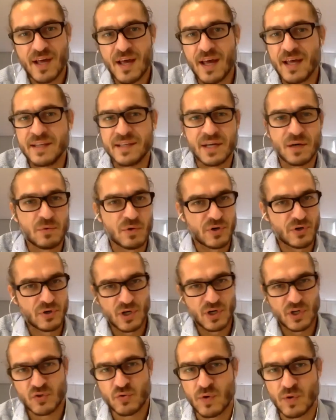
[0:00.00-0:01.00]
and they were
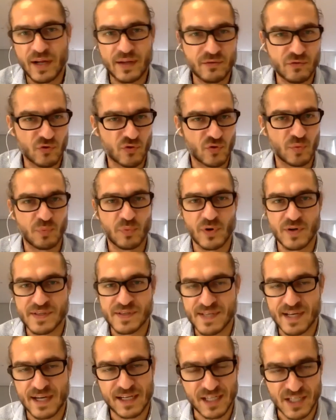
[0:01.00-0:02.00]
not trying to support
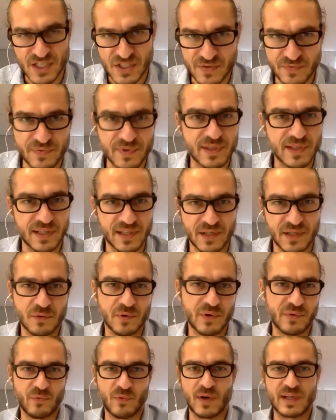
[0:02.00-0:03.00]
Saakashvili
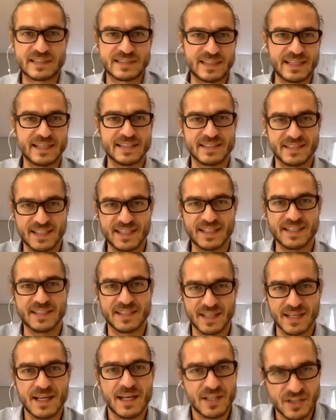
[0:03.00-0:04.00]
with what they did,